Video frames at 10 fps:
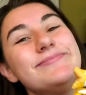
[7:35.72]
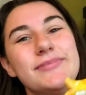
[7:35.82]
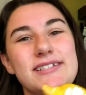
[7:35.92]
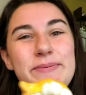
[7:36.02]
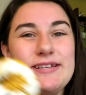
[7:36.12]

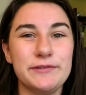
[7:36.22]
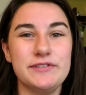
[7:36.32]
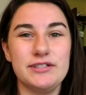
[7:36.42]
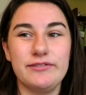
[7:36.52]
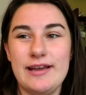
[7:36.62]
it's a bit
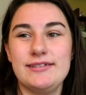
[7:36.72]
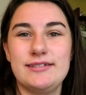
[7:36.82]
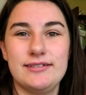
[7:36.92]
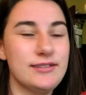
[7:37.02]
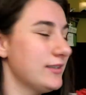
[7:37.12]
different to the
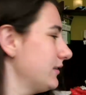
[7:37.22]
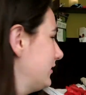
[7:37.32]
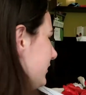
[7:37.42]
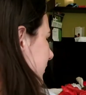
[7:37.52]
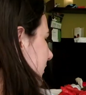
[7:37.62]
rest.
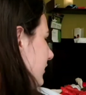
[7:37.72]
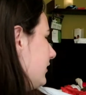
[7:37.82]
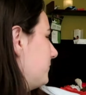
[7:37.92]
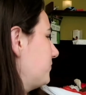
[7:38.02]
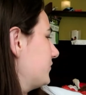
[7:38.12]

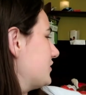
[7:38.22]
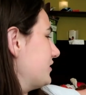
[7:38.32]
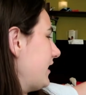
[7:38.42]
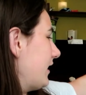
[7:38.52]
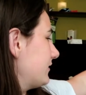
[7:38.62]
So
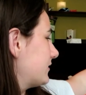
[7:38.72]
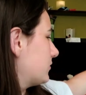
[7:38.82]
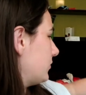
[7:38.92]
next